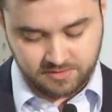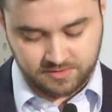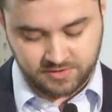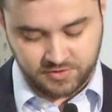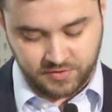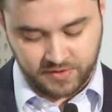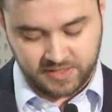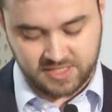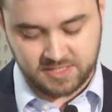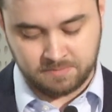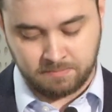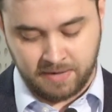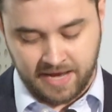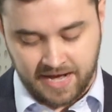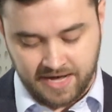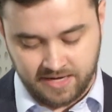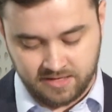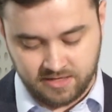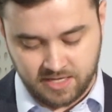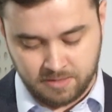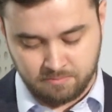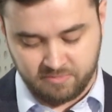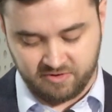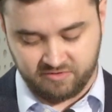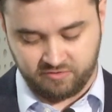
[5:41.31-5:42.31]
to explain
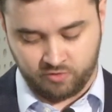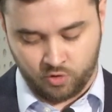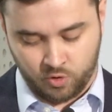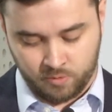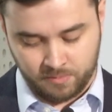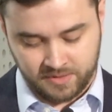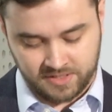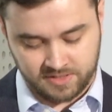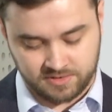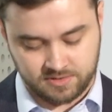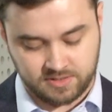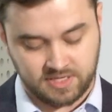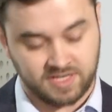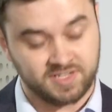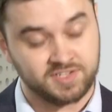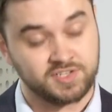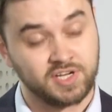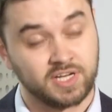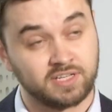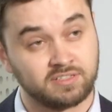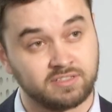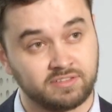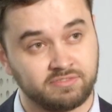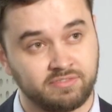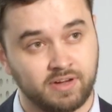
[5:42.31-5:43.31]
their performance and
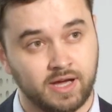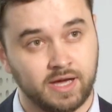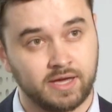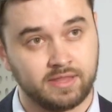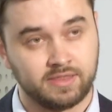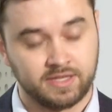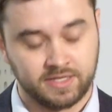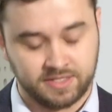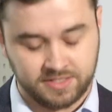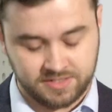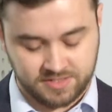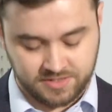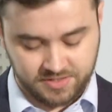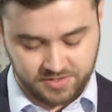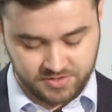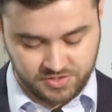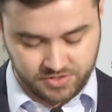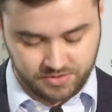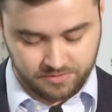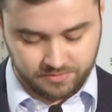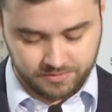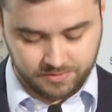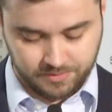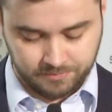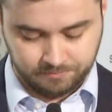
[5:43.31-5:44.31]
justify their
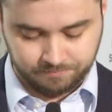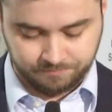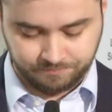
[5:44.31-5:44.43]
decisions.